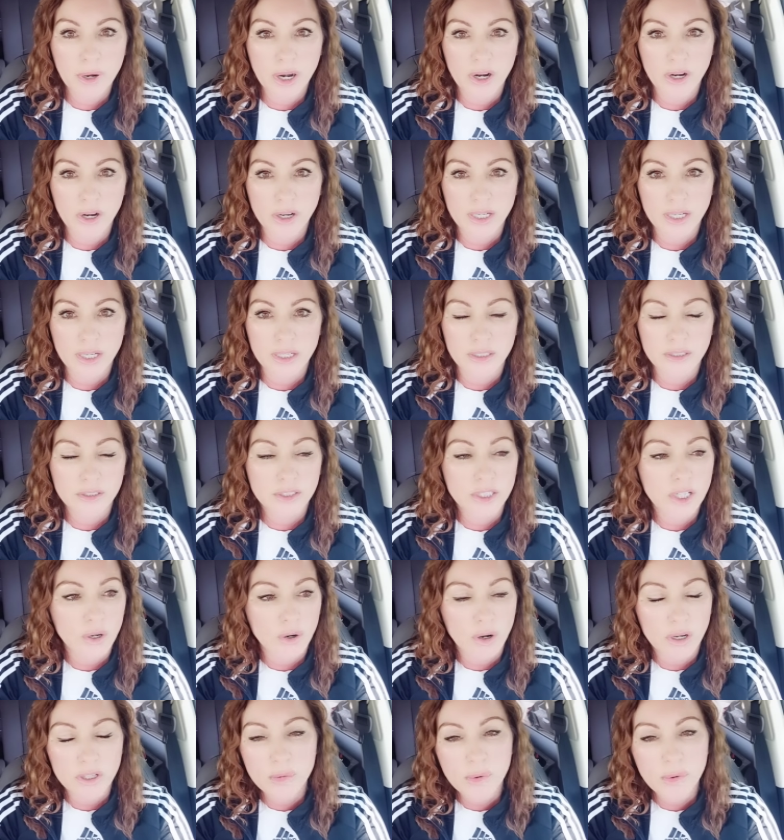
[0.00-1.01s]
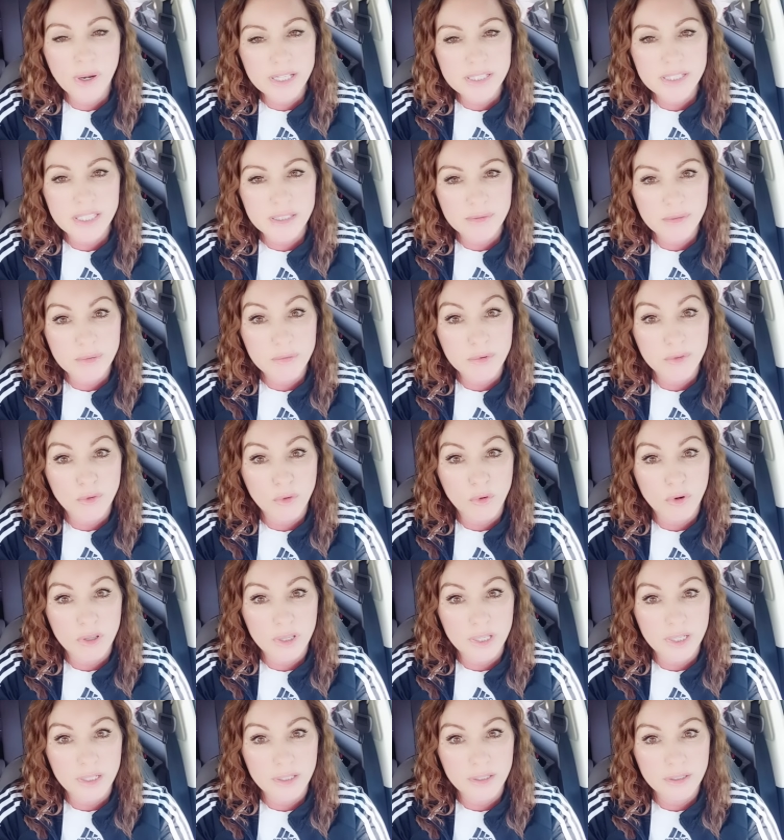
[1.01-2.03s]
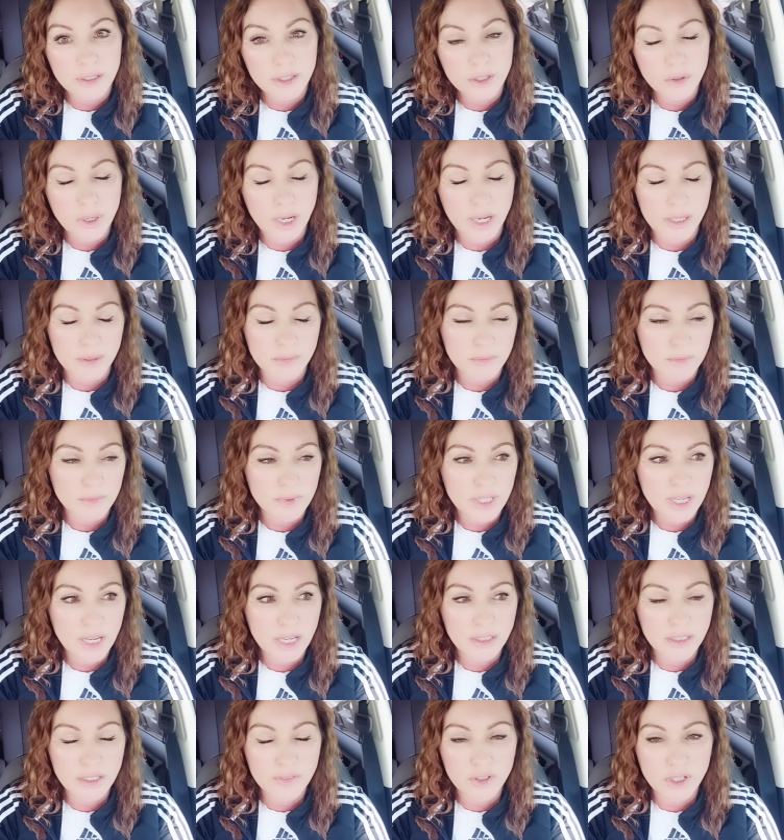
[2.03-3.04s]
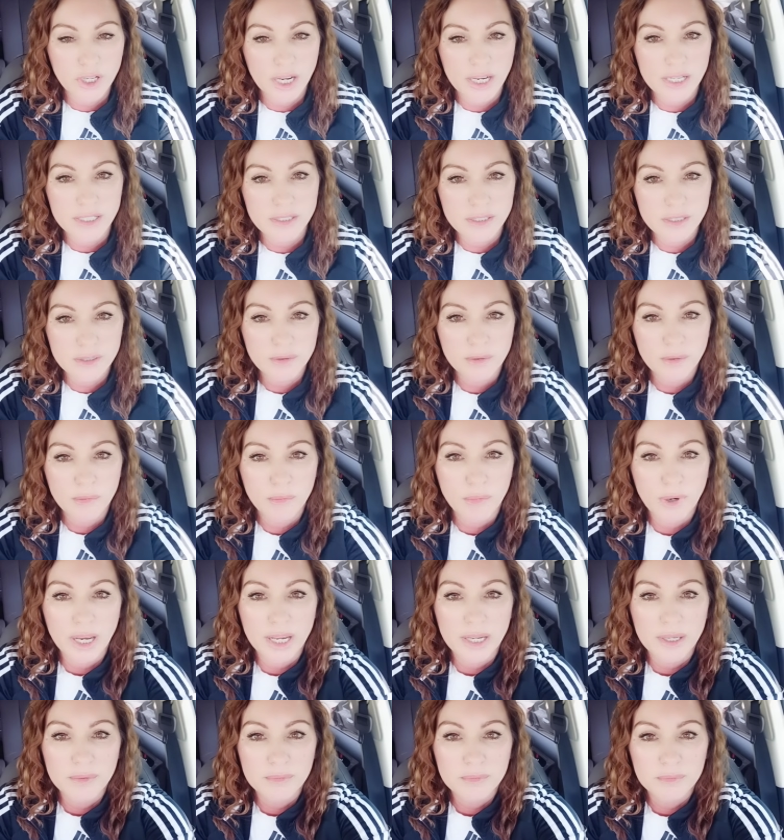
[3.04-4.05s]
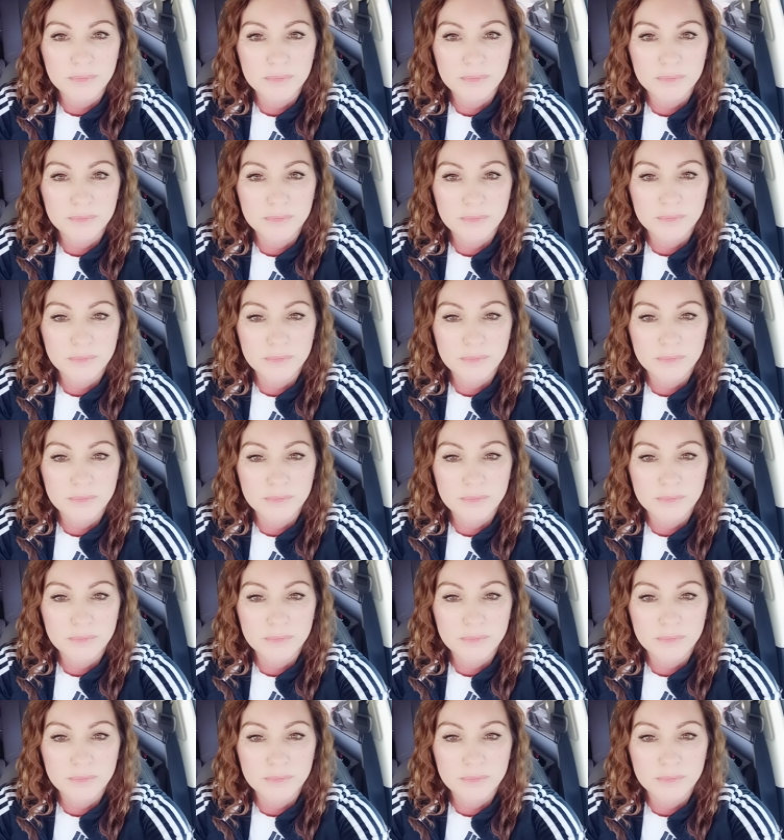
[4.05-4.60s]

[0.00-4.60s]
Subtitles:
when I'm back in America. No, you might see me before then. Okay, I love you guys.